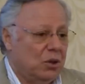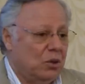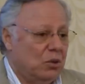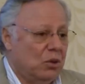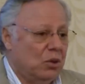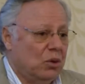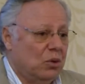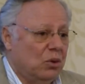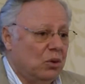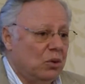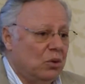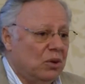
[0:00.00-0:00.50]

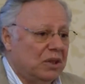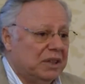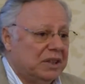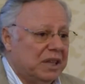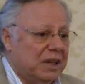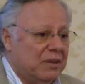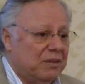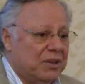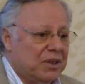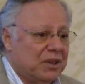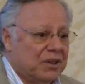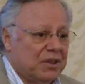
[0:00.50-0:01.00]

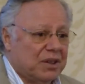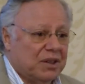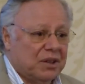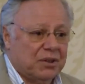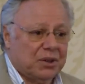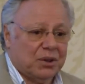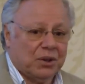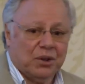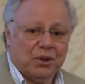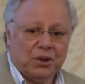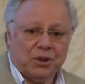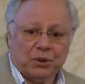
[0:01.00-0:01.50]
whatever
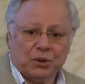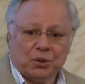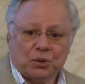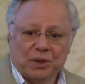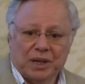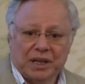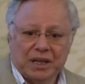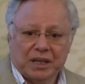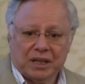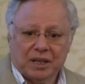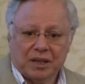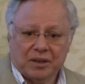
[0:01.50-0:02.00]
the
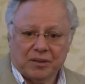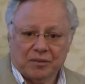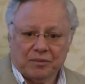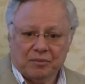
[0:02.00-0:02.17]
earthquake.